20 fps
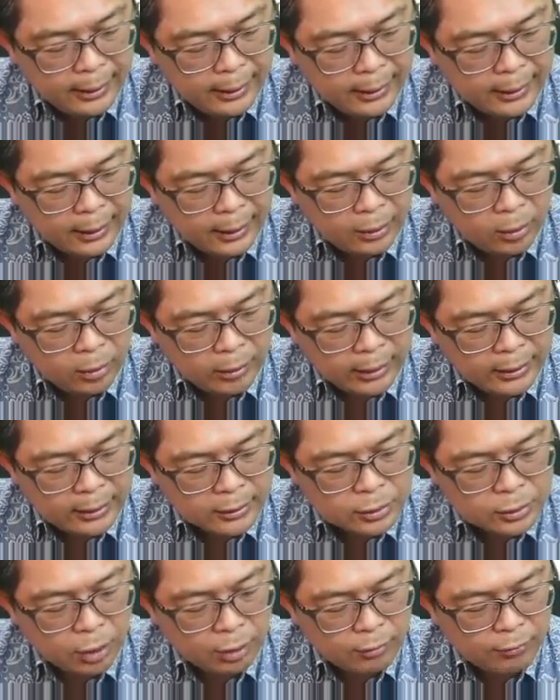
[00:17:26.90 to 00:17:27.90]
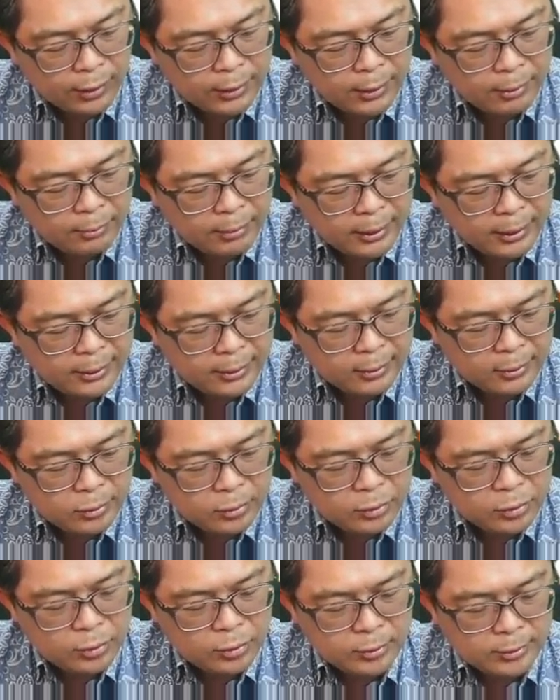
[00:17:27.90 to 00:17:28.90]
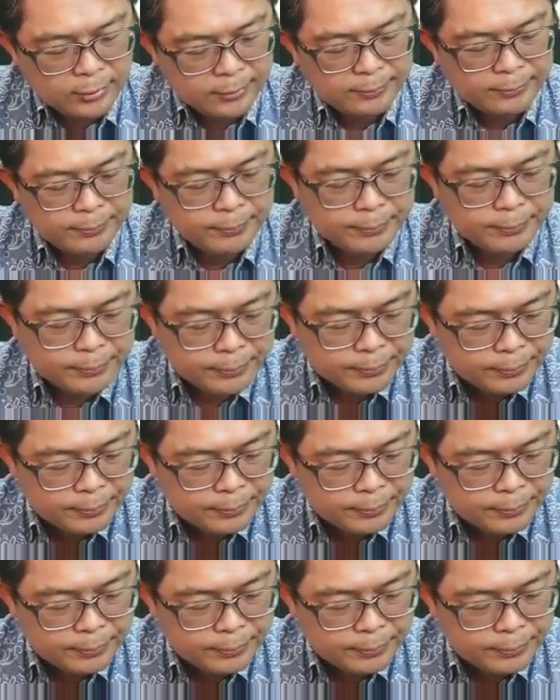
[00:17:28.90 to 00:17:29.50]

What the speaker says: and look at the stock fundamentals.